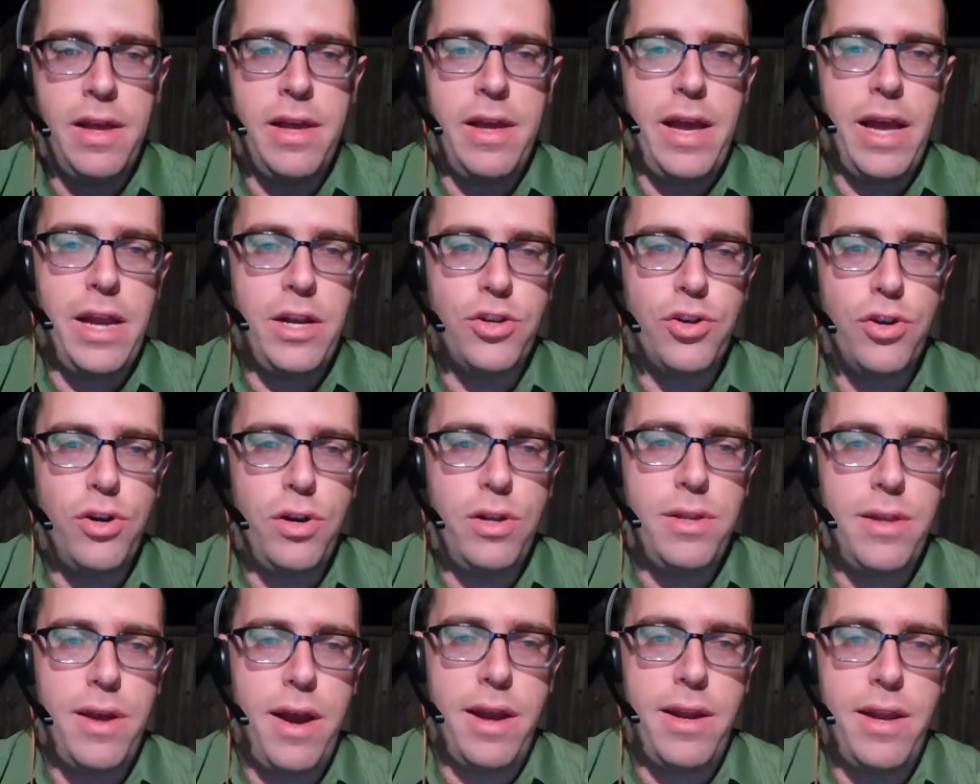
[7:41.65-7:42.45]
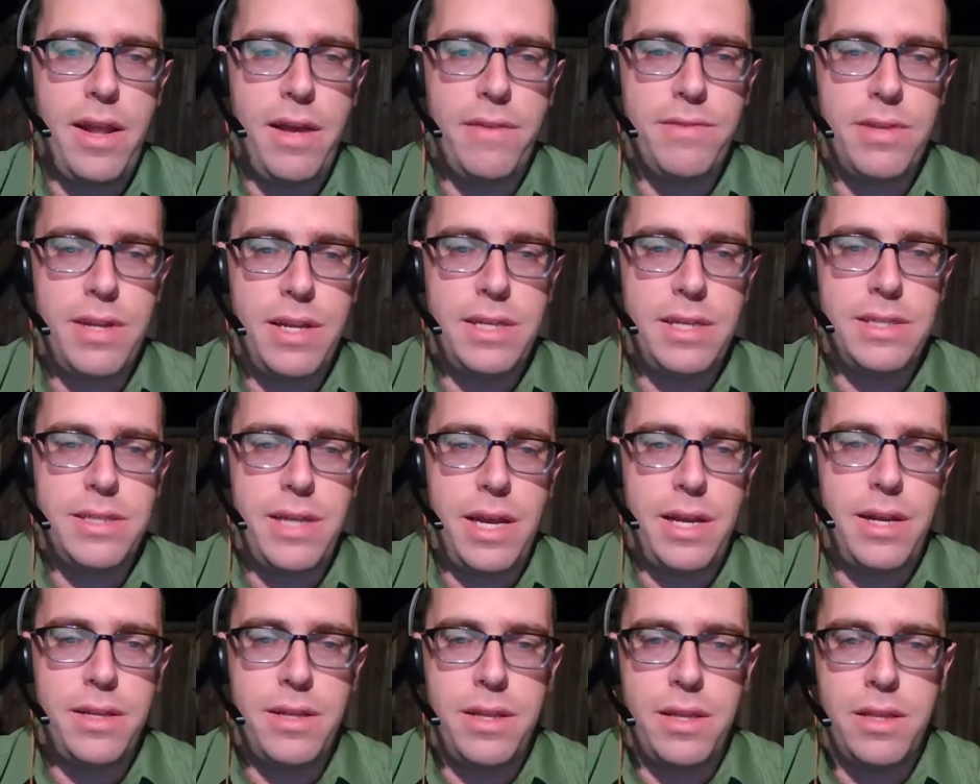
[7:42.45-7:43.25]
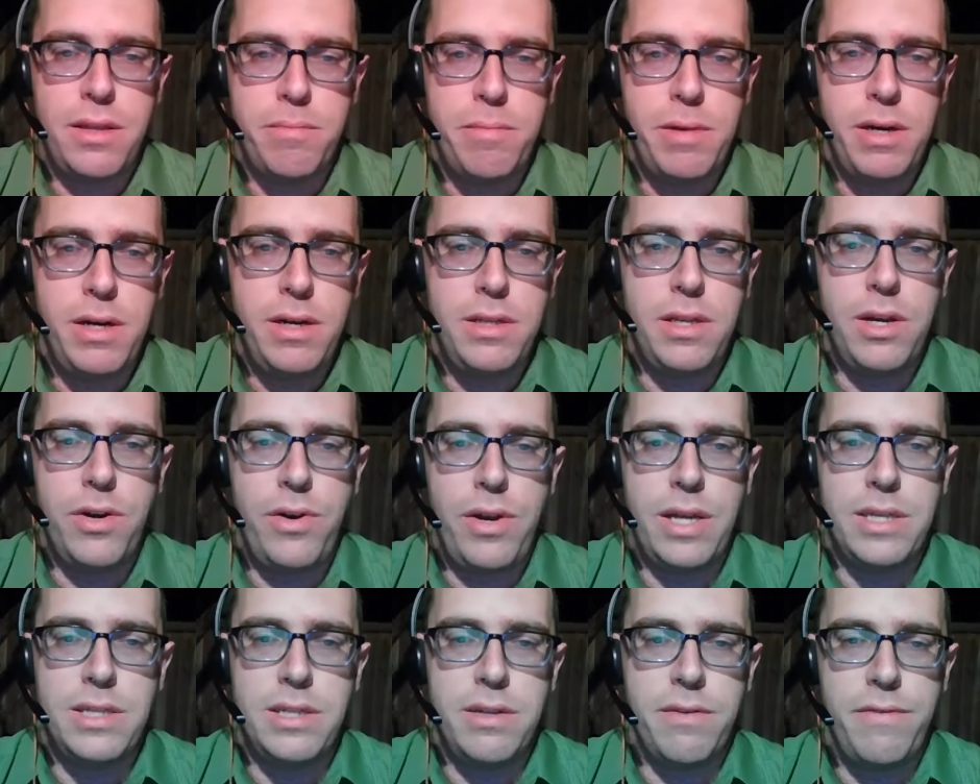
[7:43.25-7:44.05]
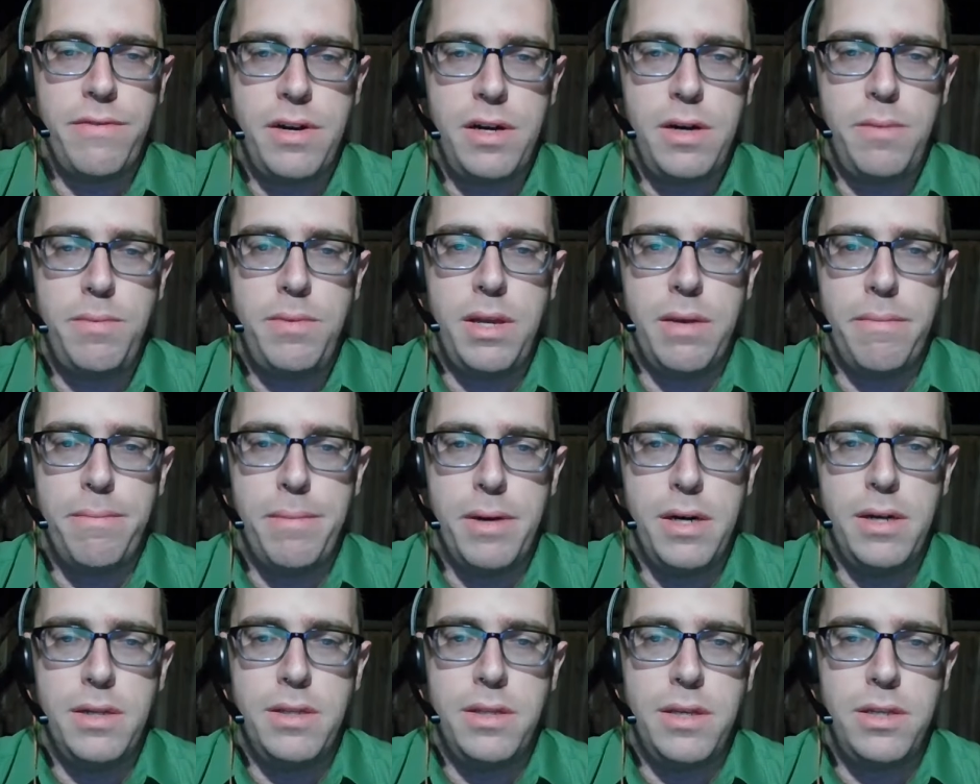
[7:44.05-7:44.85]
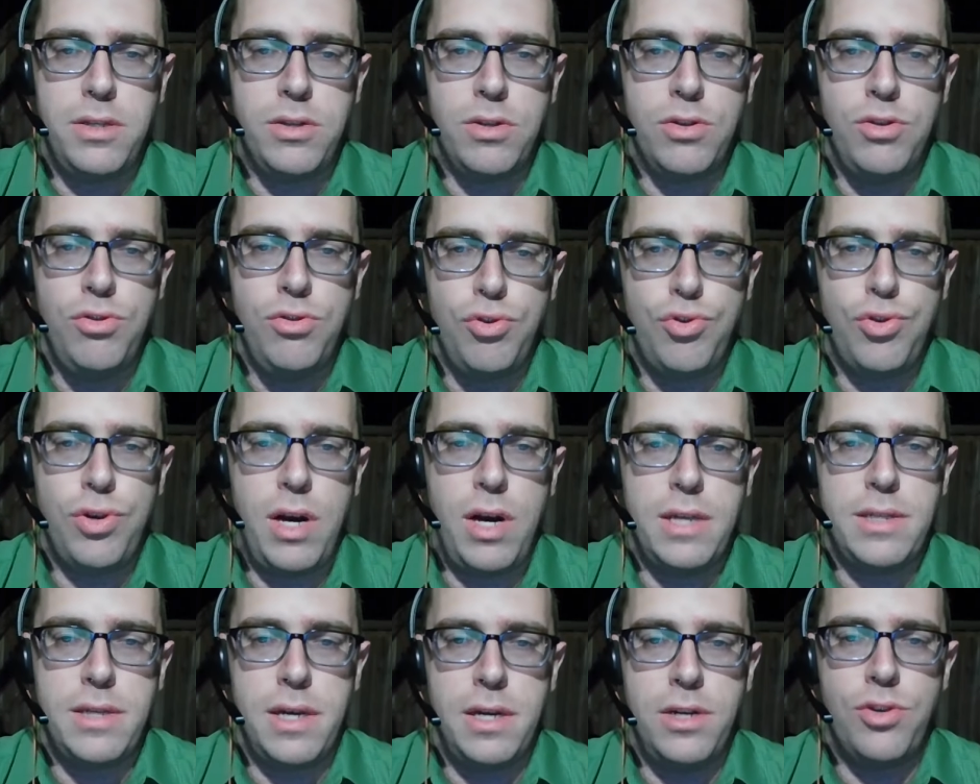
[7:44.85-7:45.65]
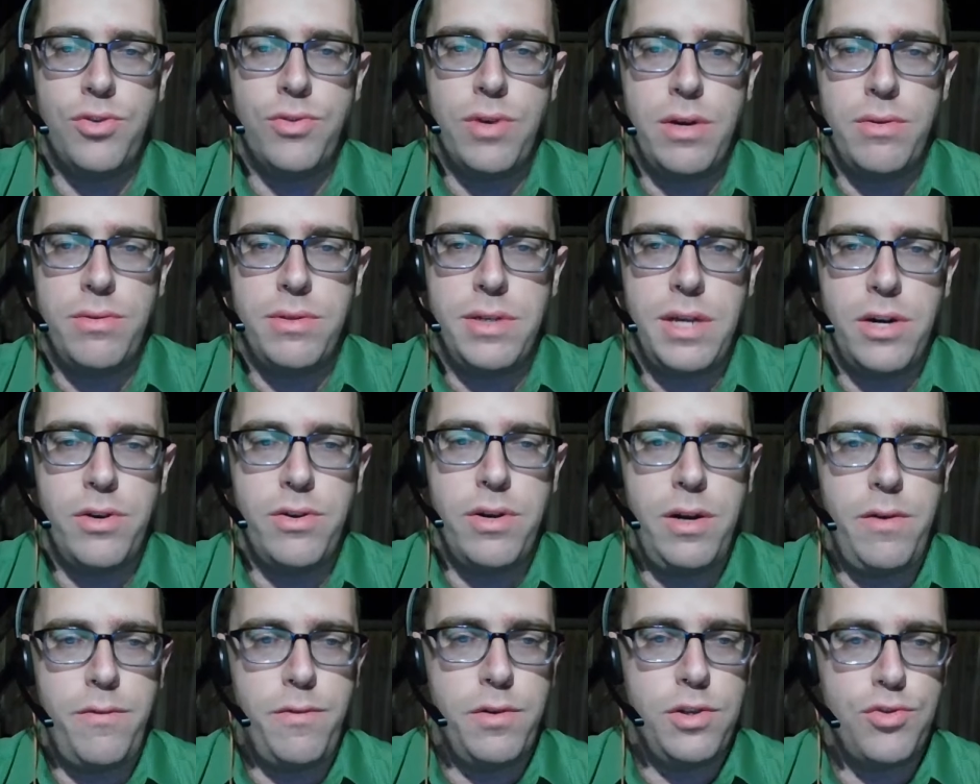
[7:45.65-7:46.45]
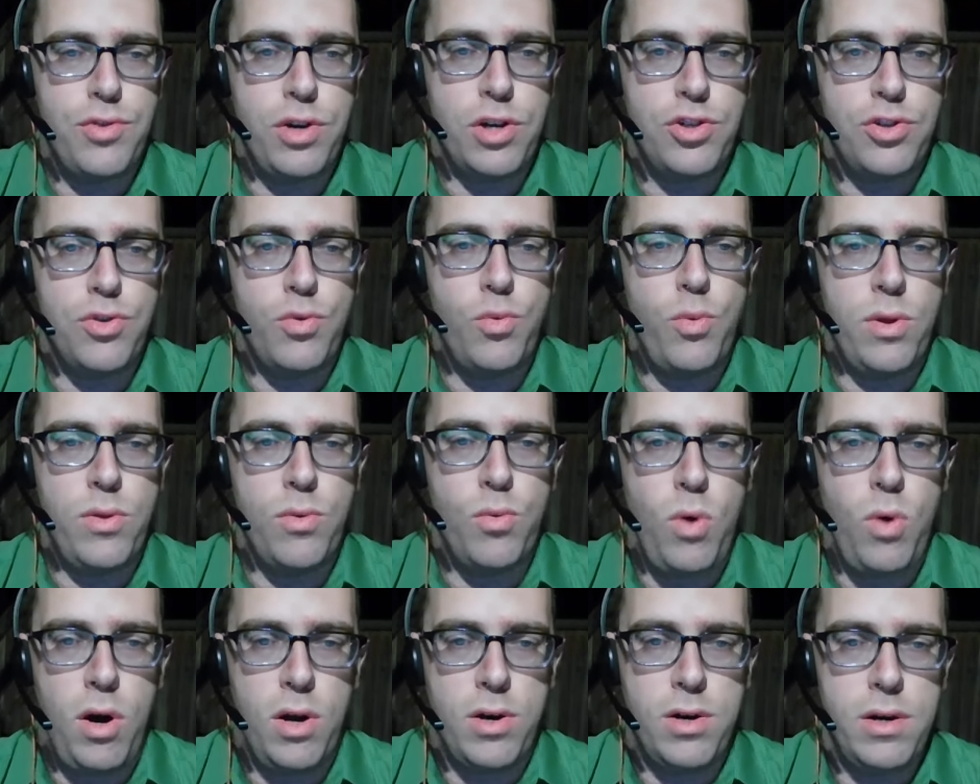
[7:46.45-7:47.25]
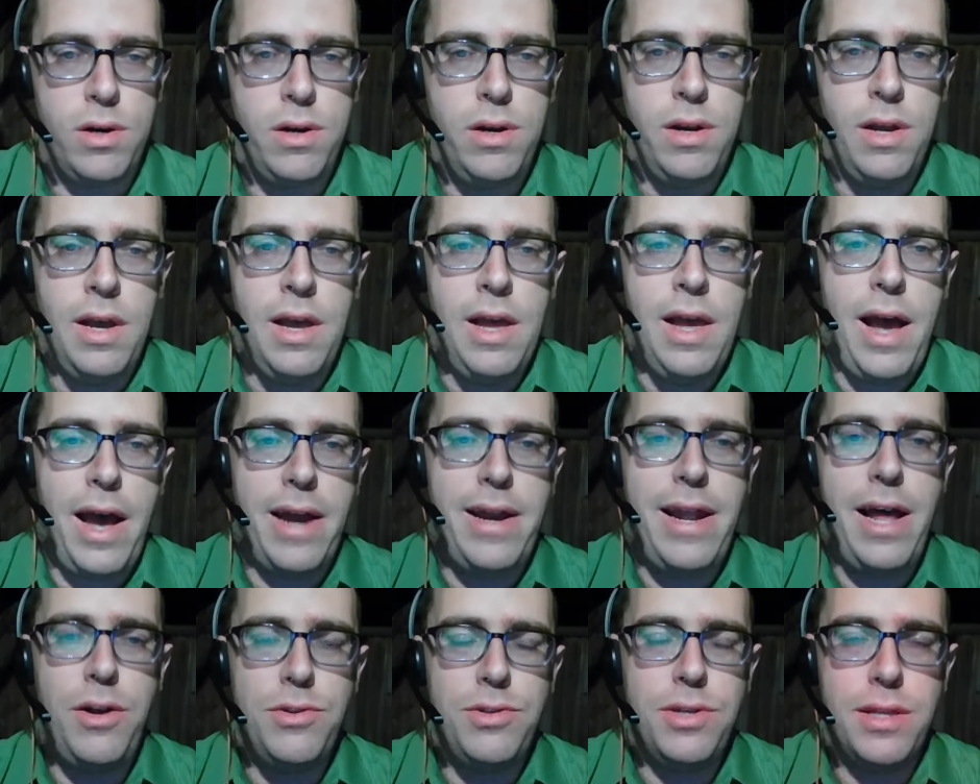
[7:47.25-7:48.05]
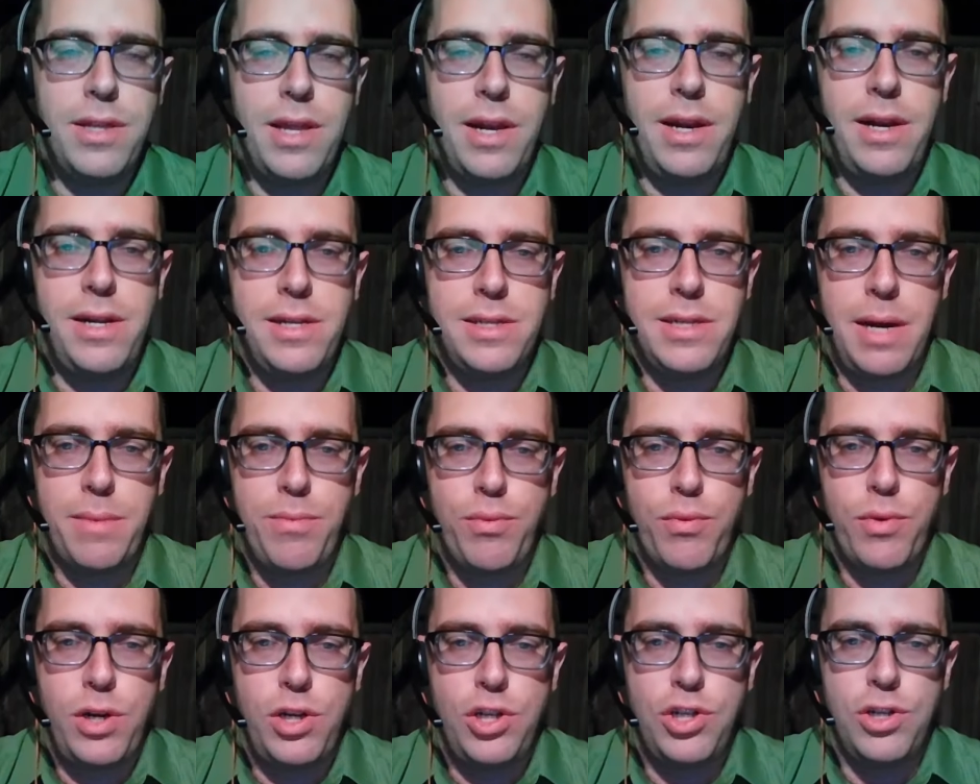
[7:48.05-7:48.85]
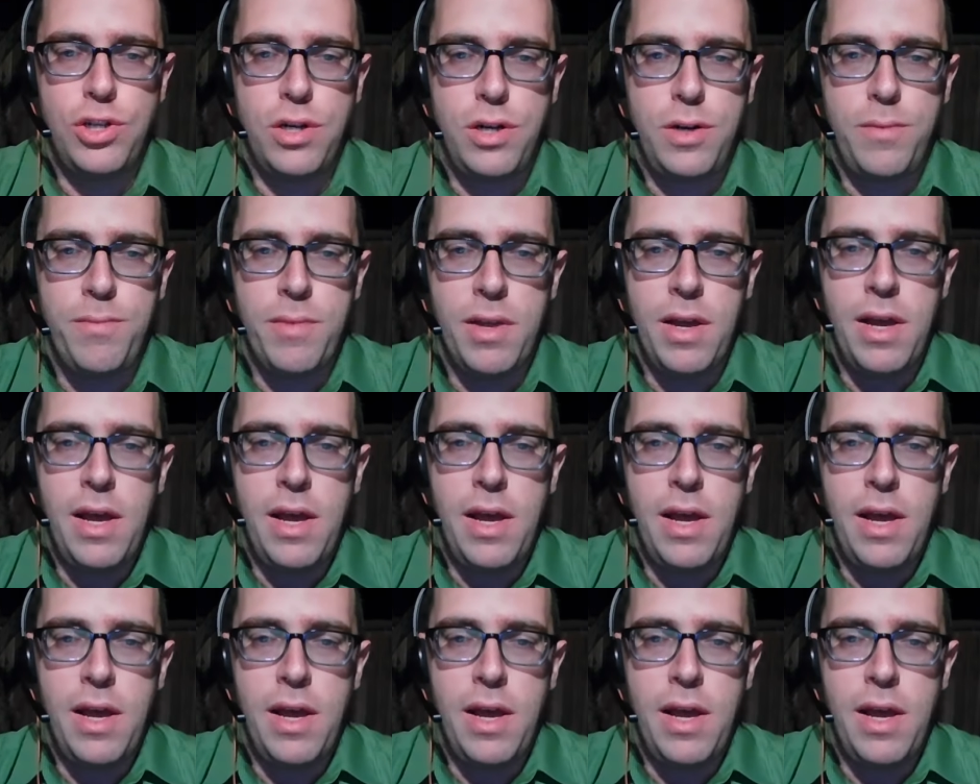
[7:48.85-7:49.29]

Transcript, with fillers: In turn, the IDF today stated that the military has developed the ability to neutralize underground terror infrastructure with water, announcing that it is operational.